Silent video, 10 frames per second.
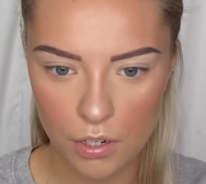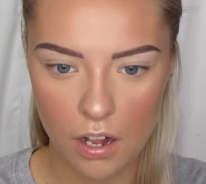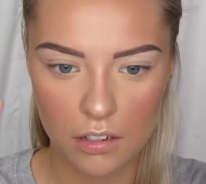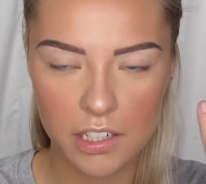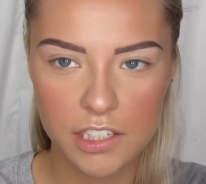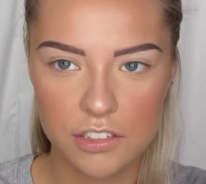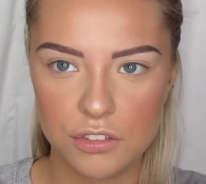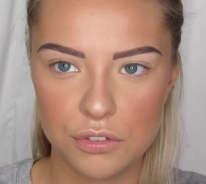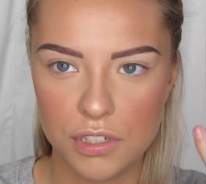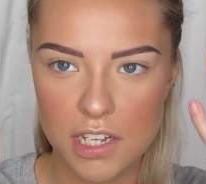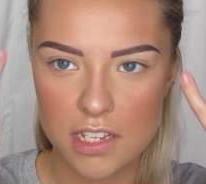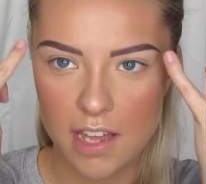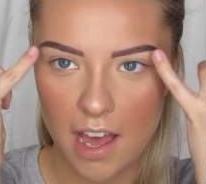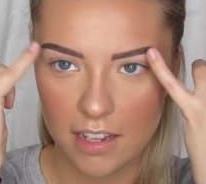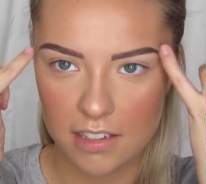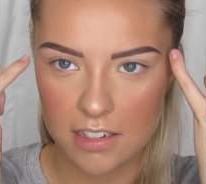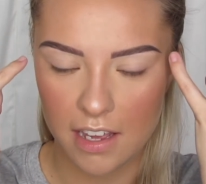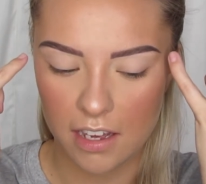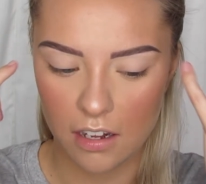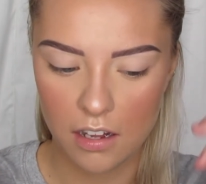All I do is add the
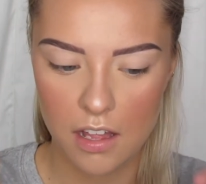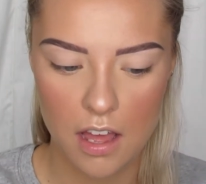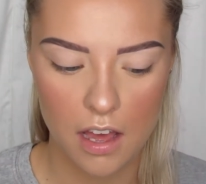tail.